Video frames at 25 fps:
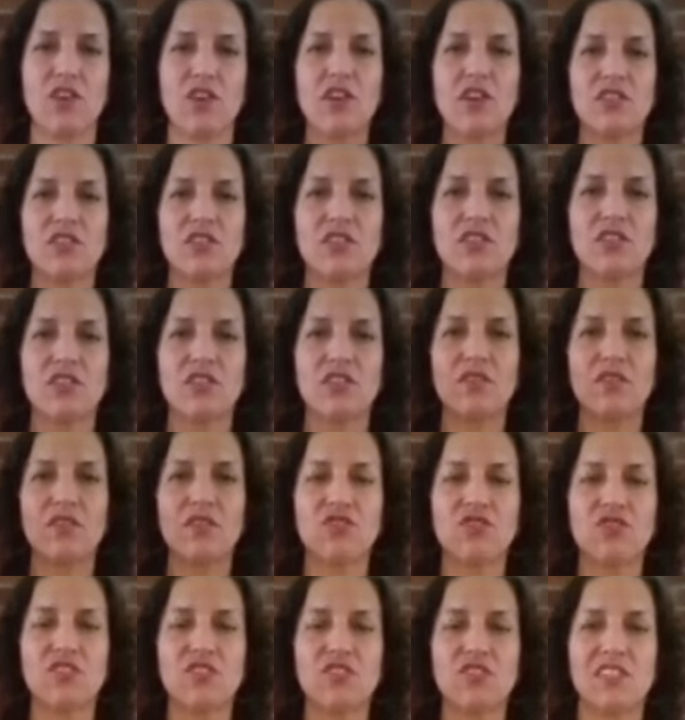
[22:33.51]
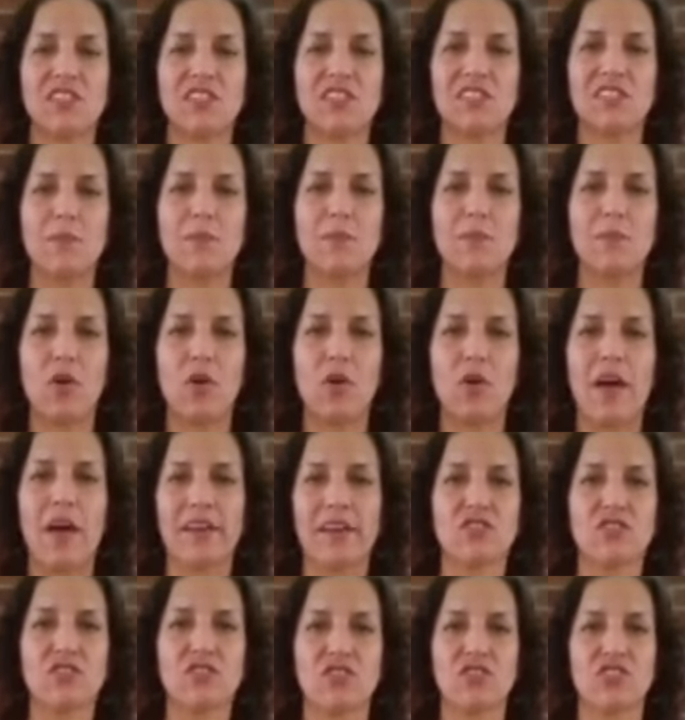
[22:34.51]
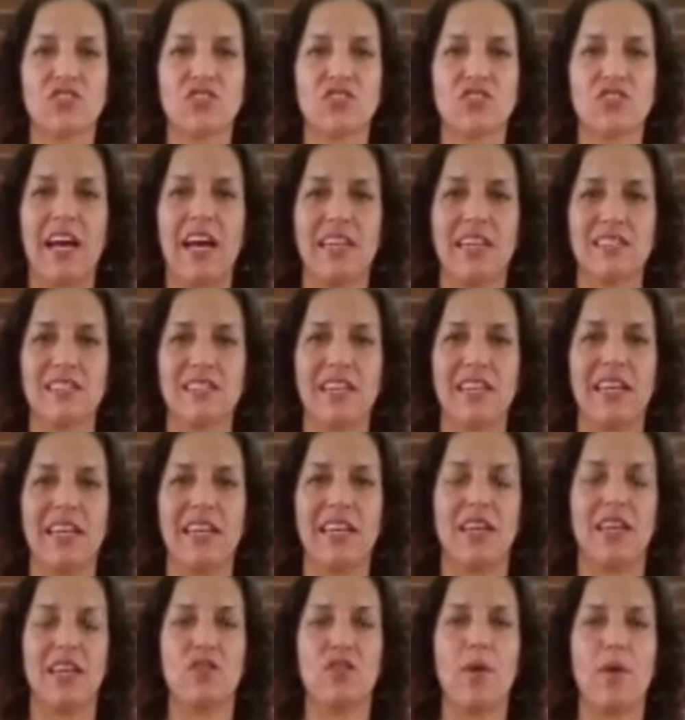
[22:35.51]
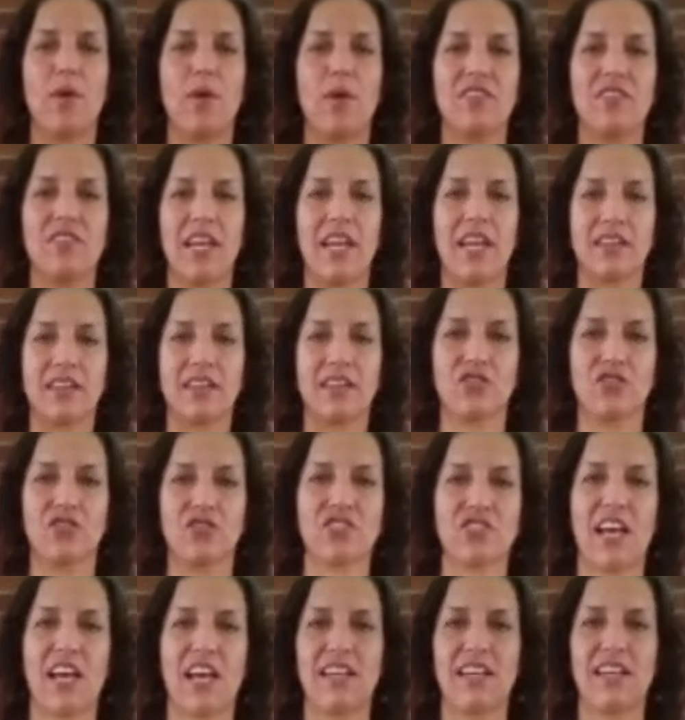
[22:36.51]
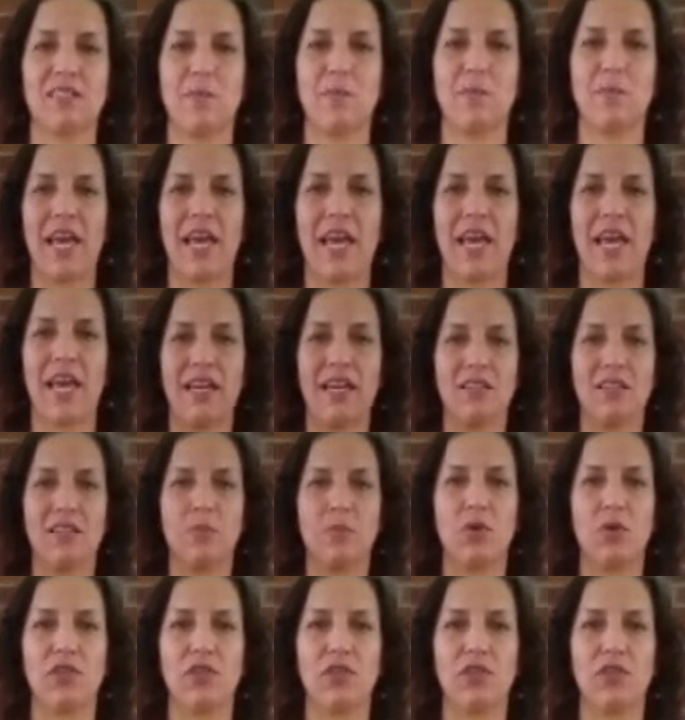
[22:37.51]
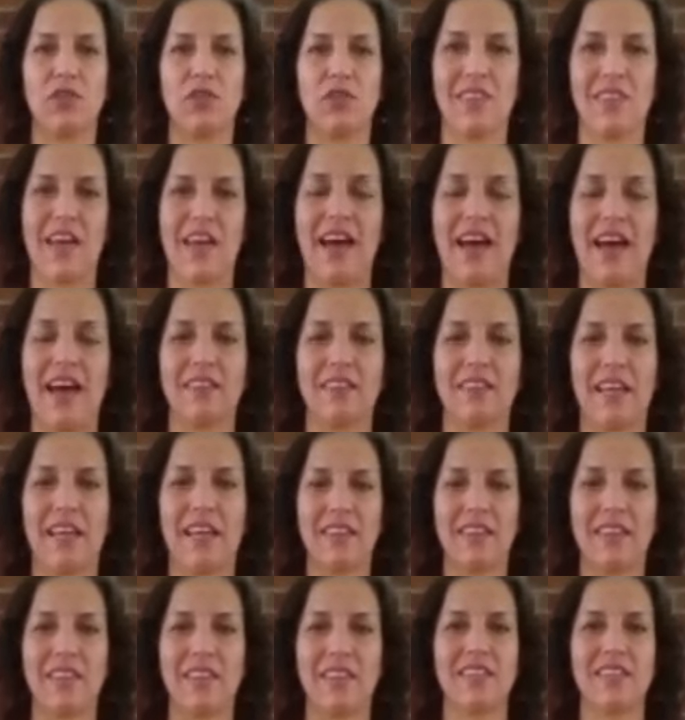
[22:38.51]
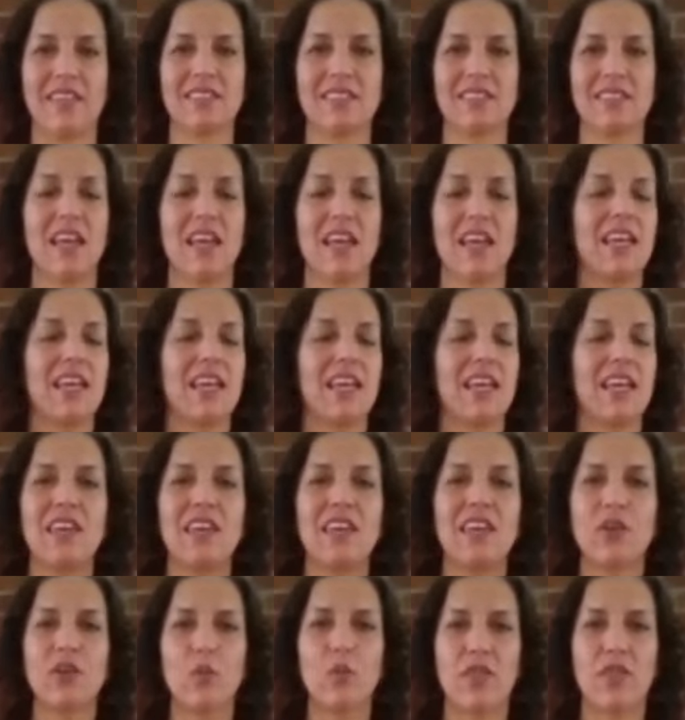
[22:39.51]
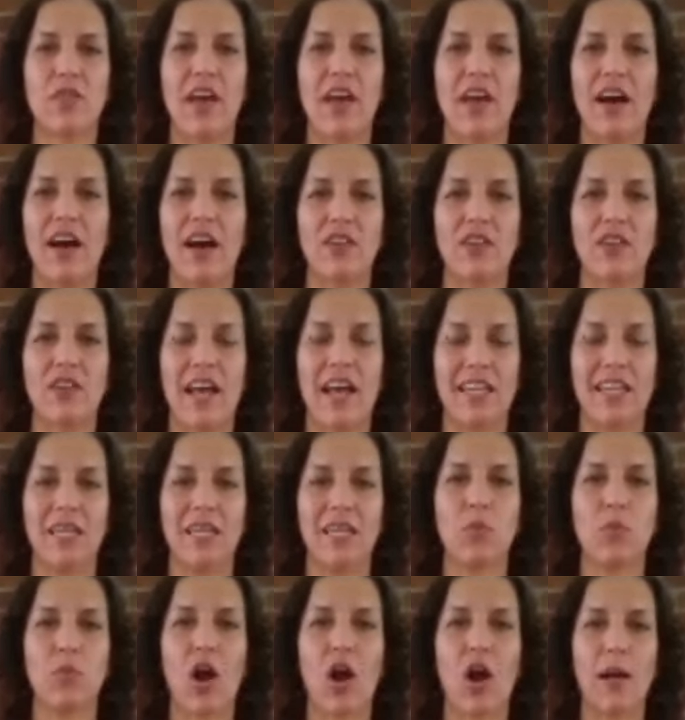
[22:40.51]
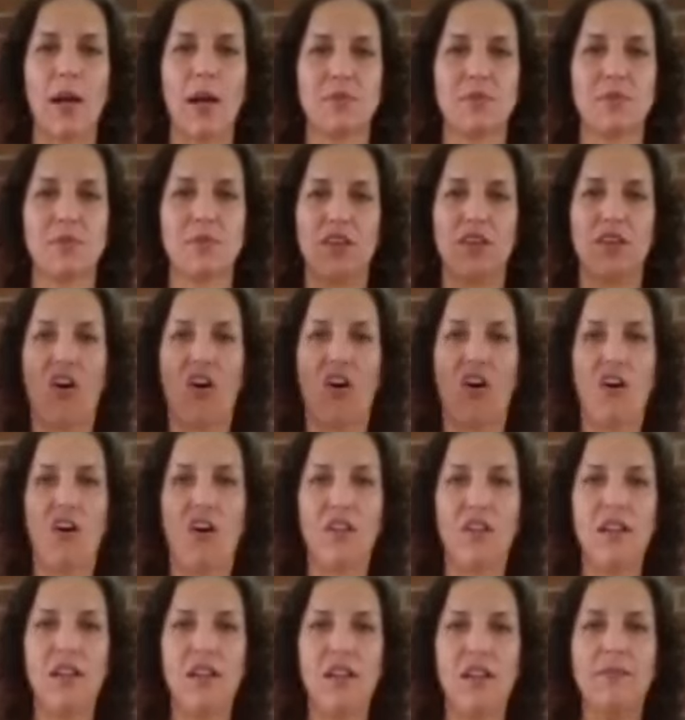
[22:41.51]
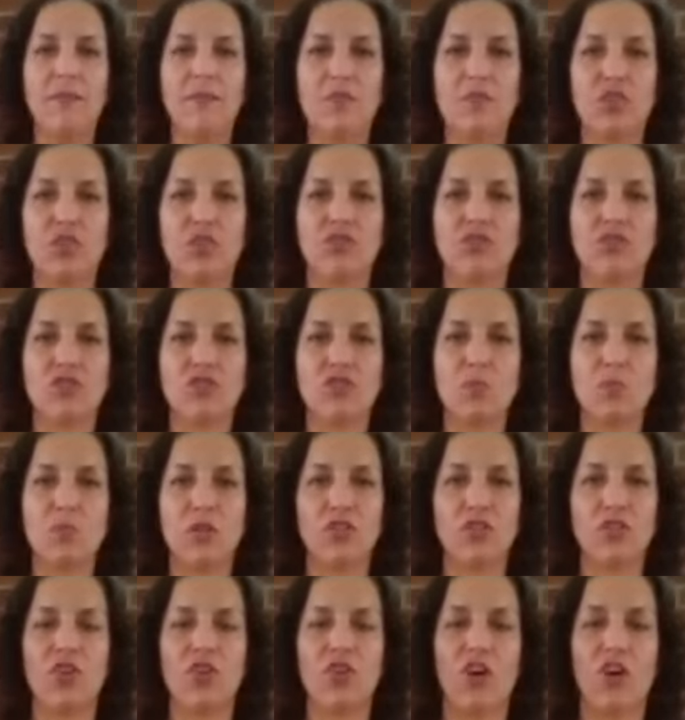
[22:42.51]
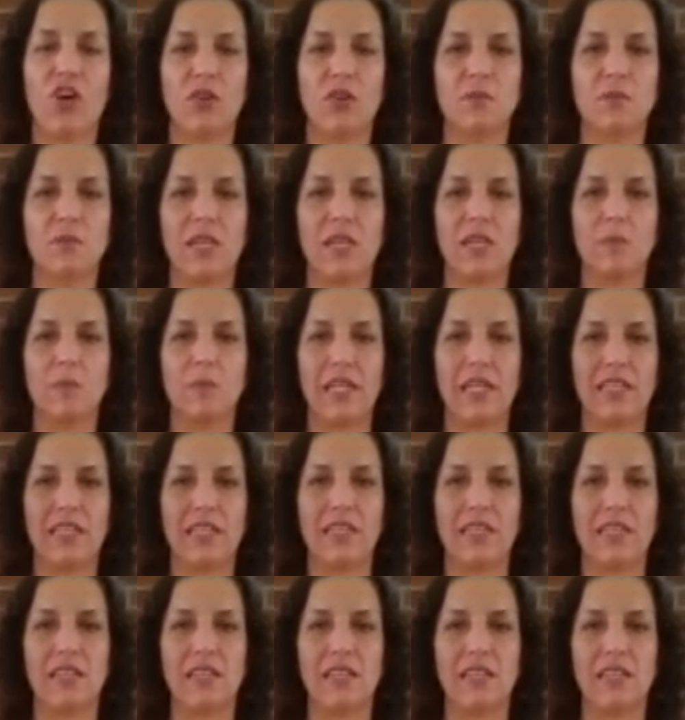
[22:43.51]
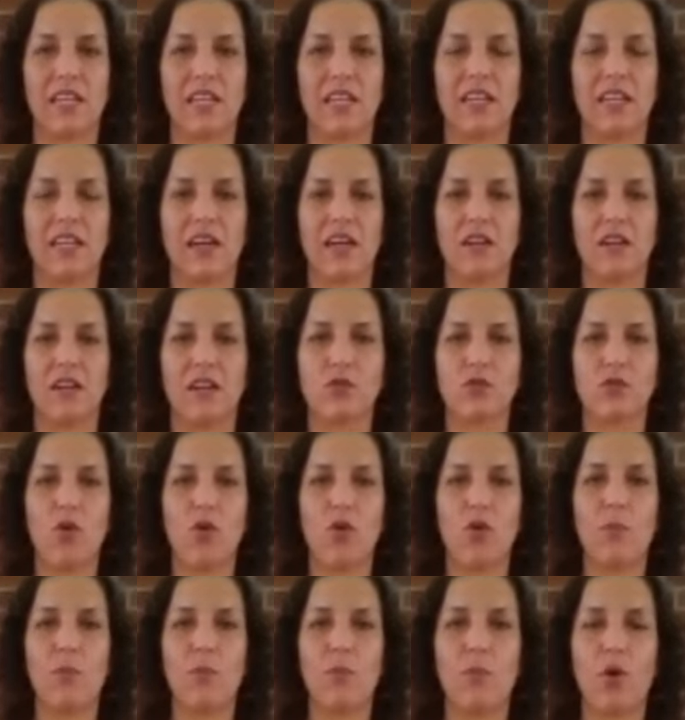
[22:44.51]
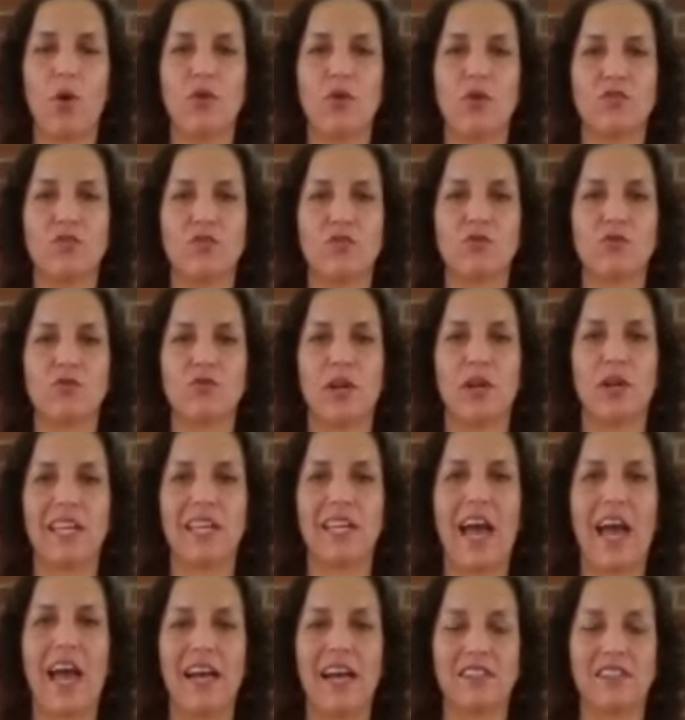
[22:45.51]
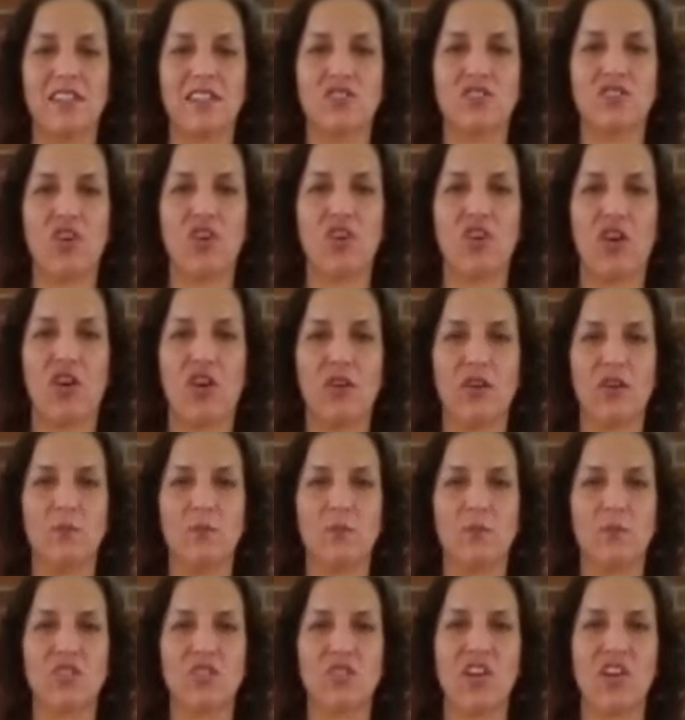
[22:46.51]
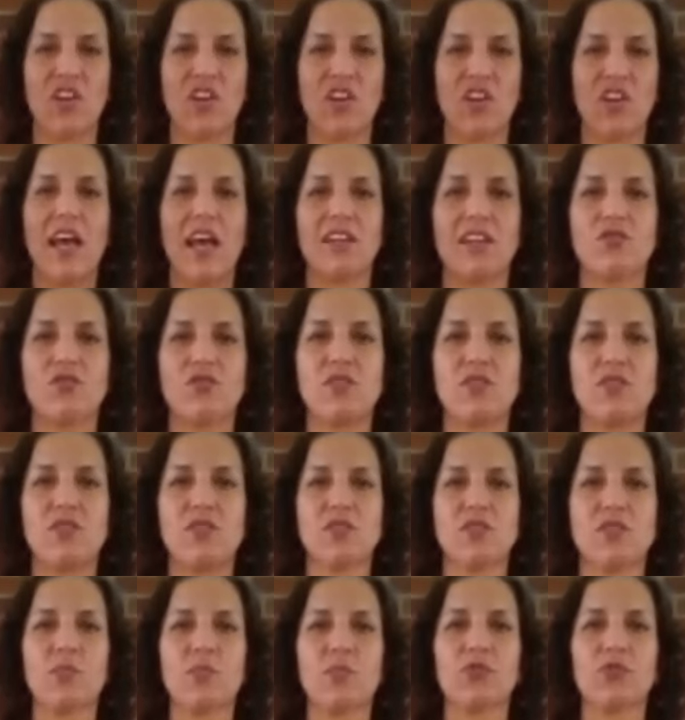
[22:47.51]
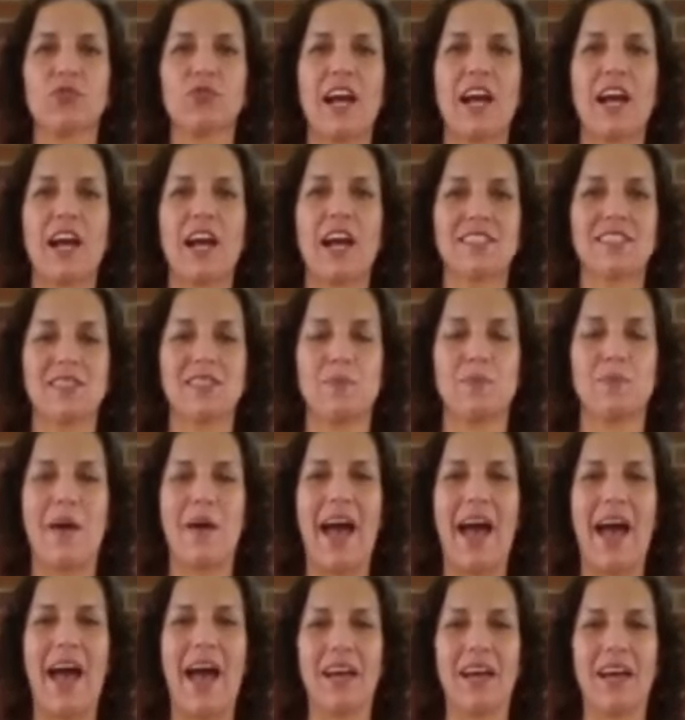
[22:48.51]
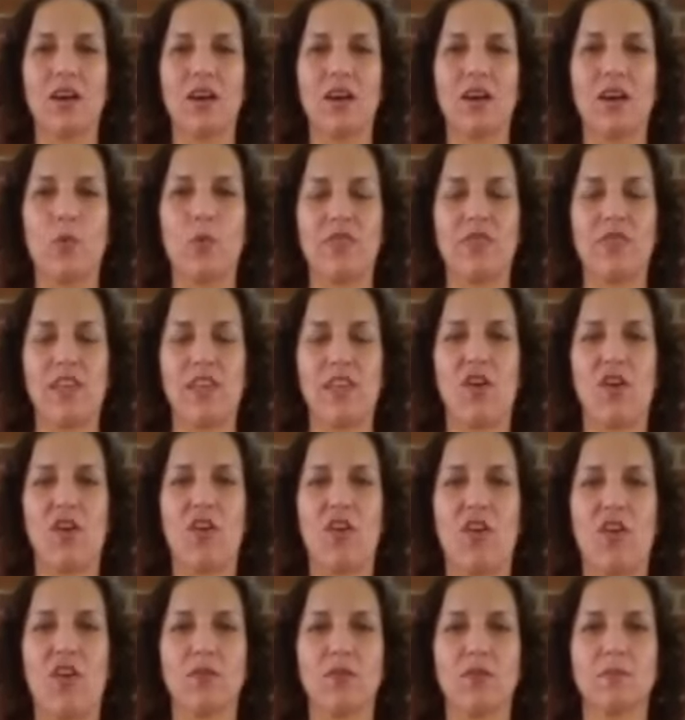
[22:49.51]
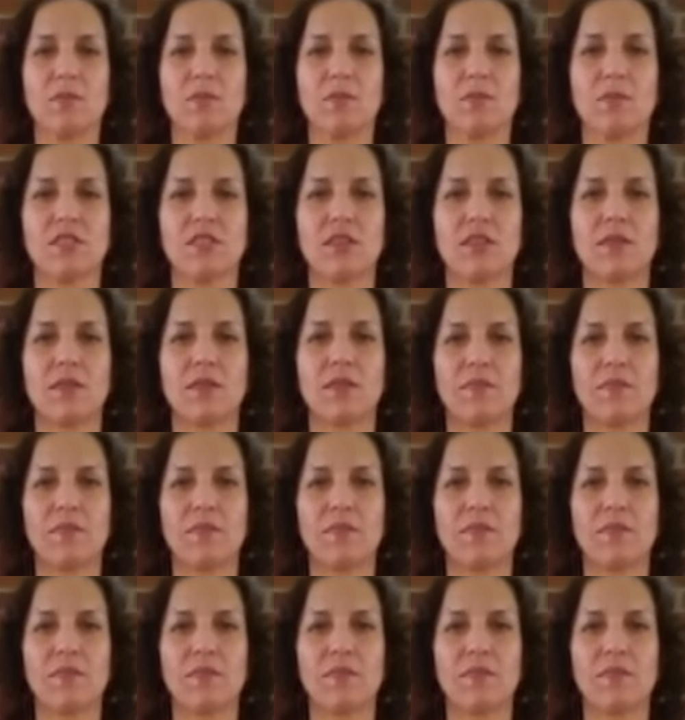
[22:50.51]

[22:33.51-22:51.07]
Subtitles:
So even just a simple exercise, like if you have an exercise band, pulling that like this, even without any props at all, you can just put your arms up like this, like a goalpost or a cactus arms, and do these presses back with the arms.